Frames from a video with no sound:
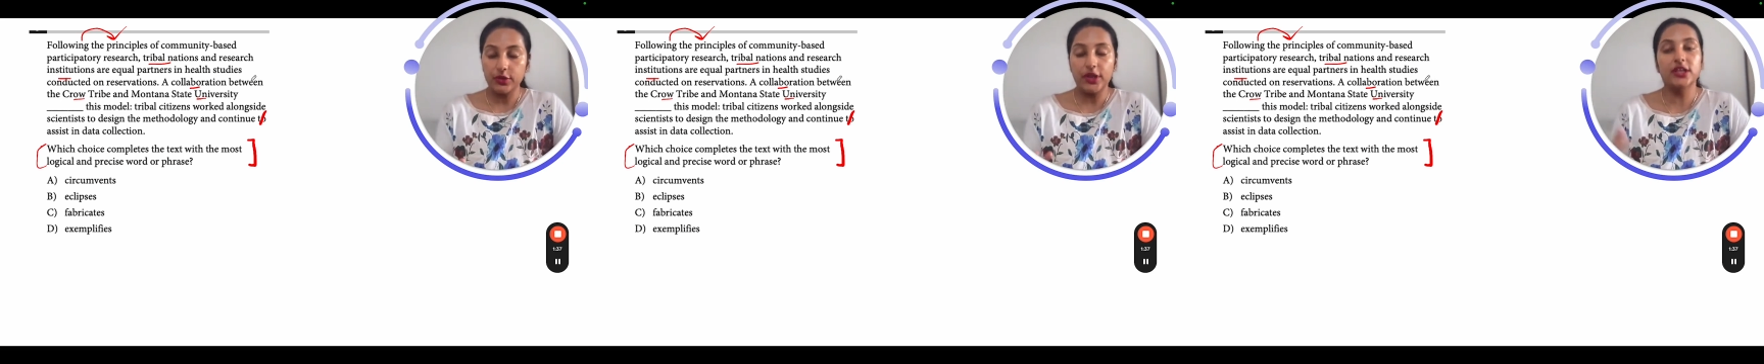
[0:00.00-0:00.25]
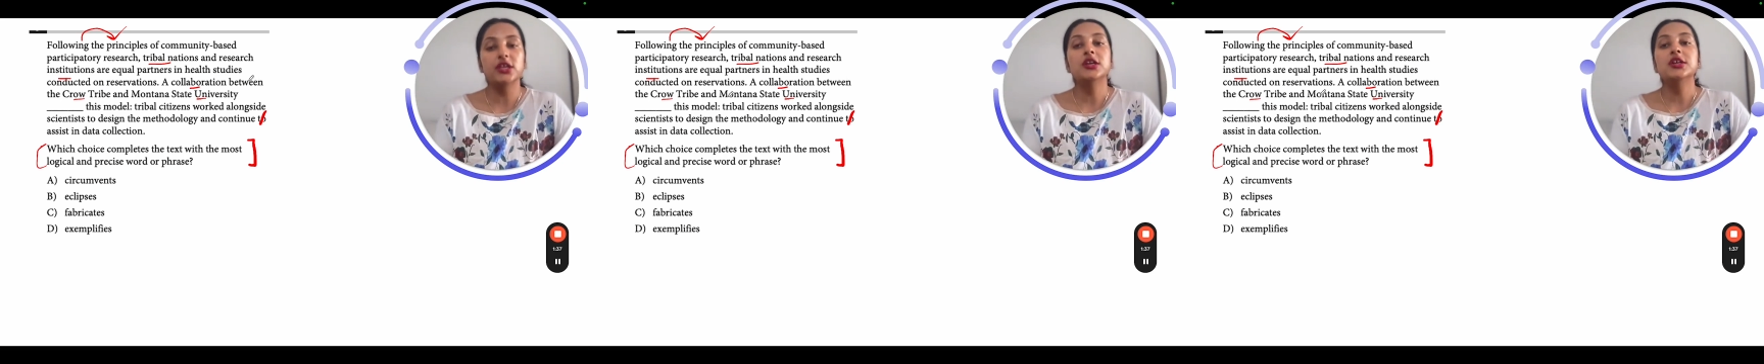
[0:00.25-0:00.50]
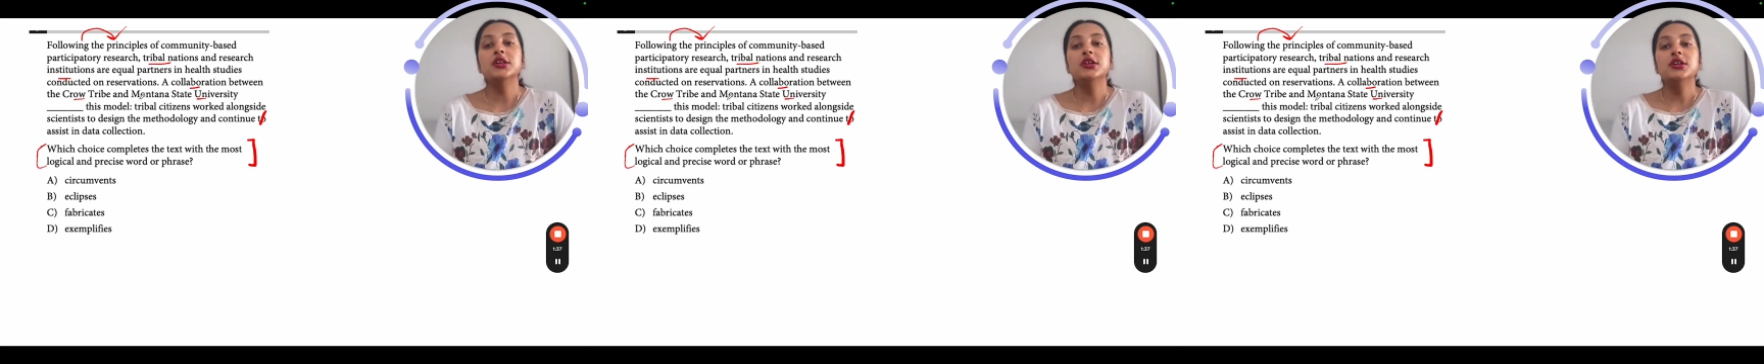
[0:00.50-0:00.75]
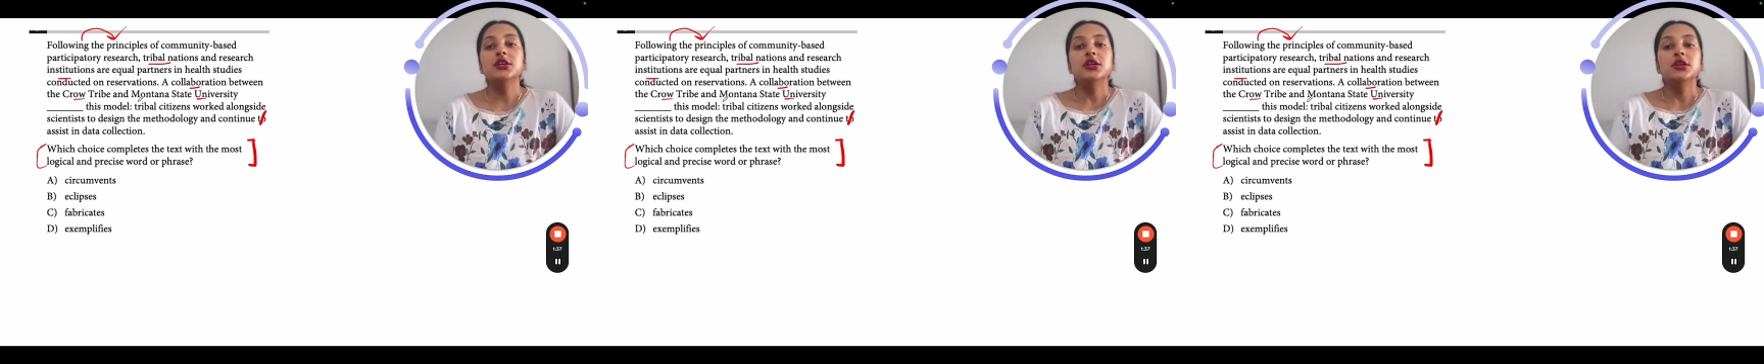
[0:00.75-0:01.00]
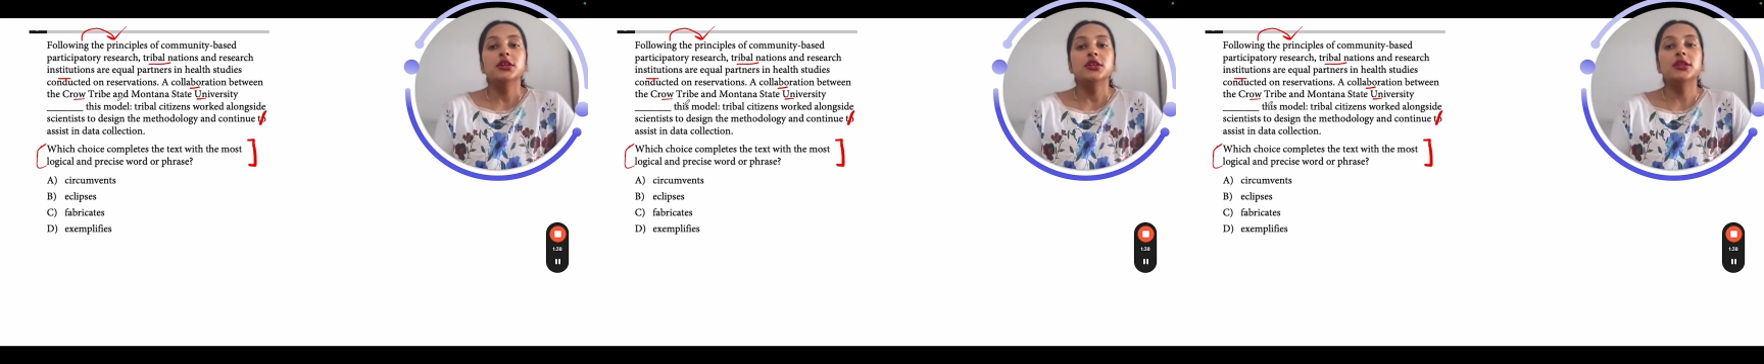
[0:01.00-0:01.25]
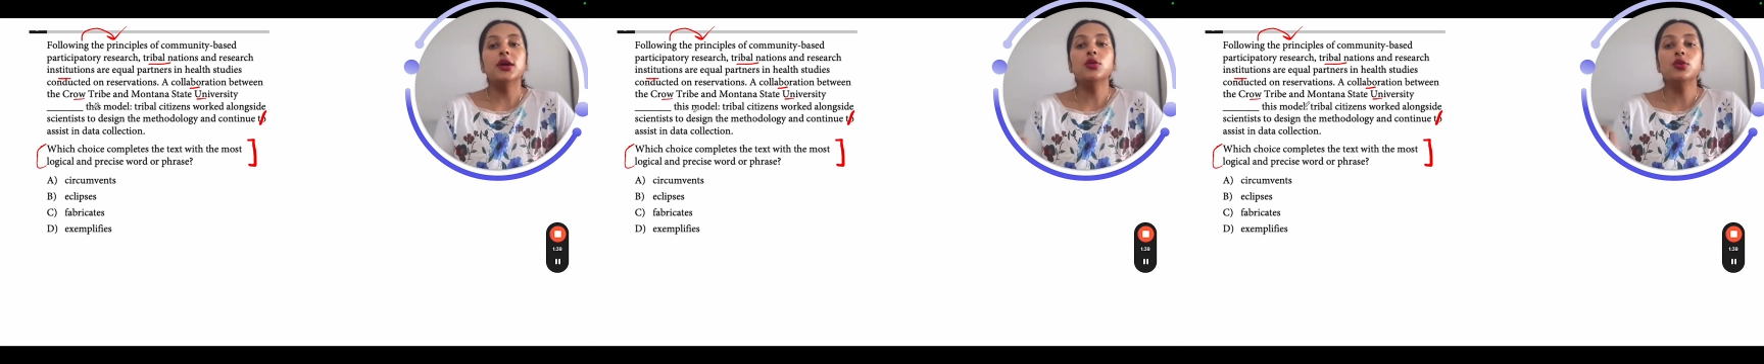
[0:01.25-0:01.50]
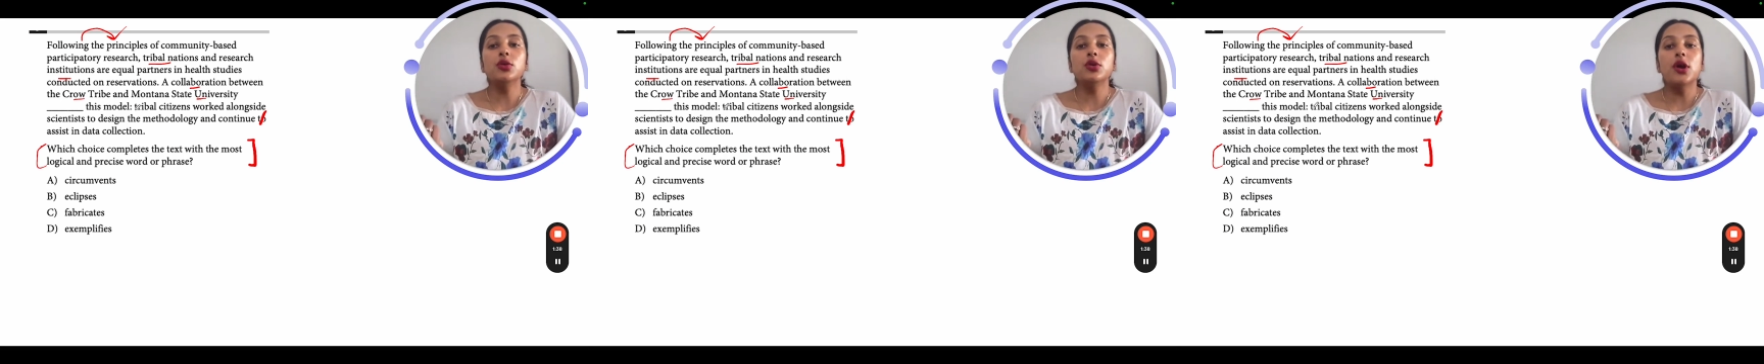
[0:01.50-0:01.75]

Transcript: right? Now,